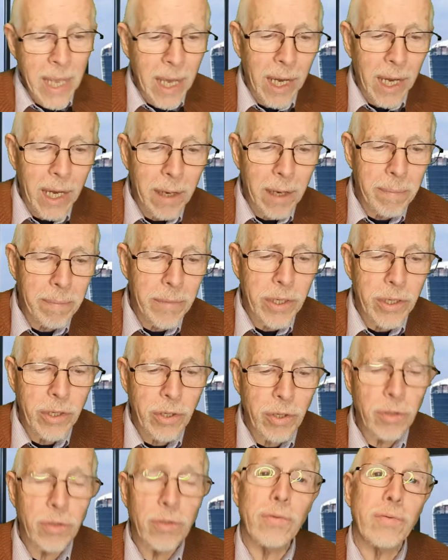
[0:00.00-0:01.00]
You
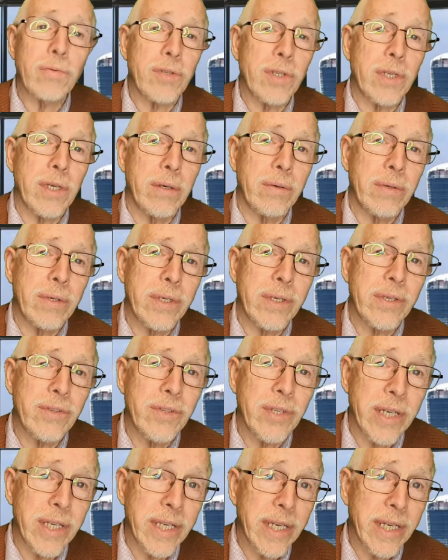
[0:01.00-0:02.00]
could also
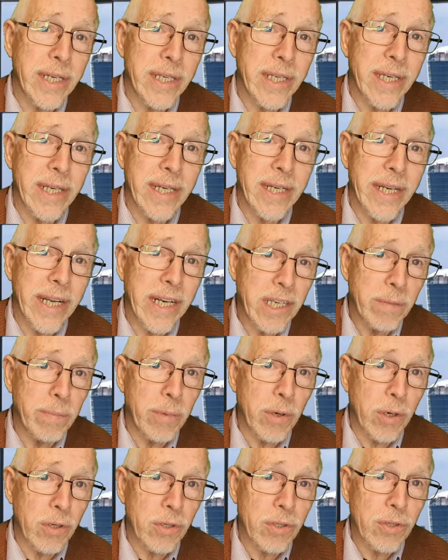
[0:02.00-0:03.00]
consider getting a
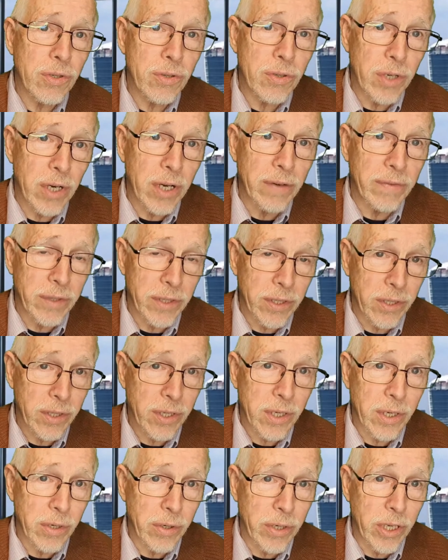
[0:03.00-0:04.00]
letterbox draft
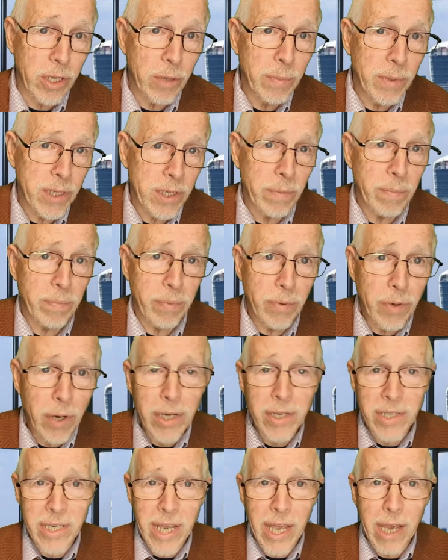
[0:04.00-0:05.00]
excluder. You'd be
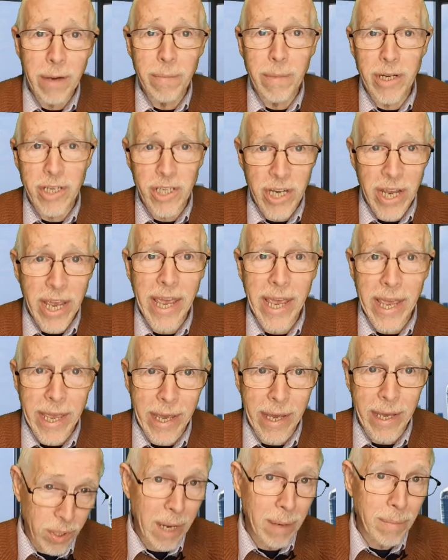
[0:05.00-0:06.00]
surprised how much
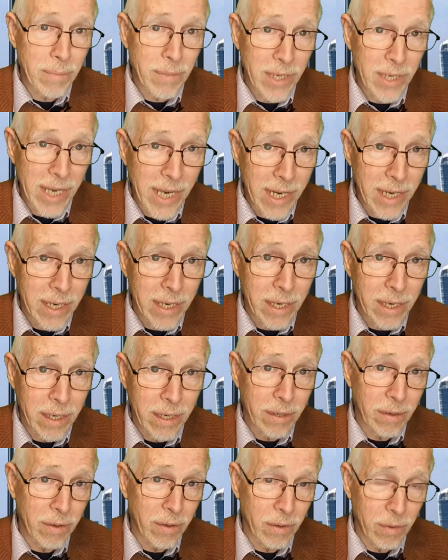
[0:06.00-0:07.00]
air comes in,
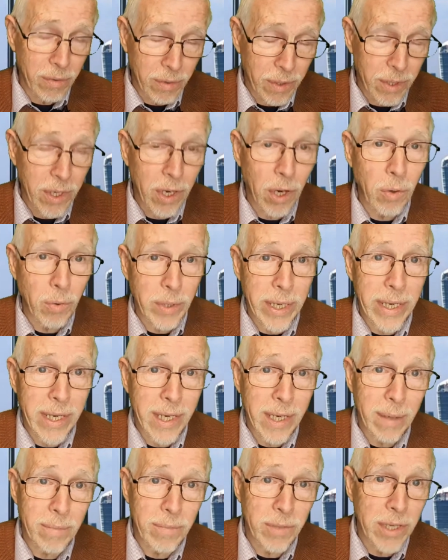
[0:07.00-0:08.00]
cold air
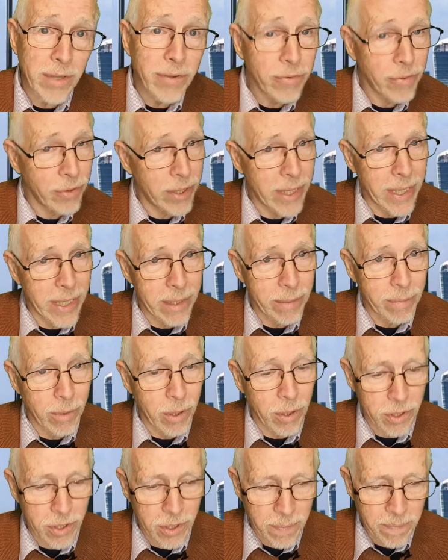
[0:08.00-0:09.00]
comes in through your
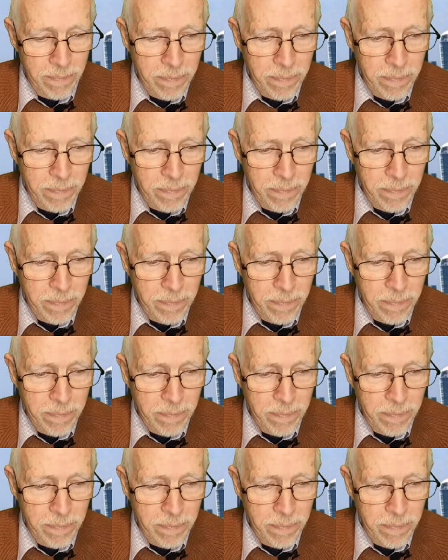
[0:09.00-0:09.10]
letterbox.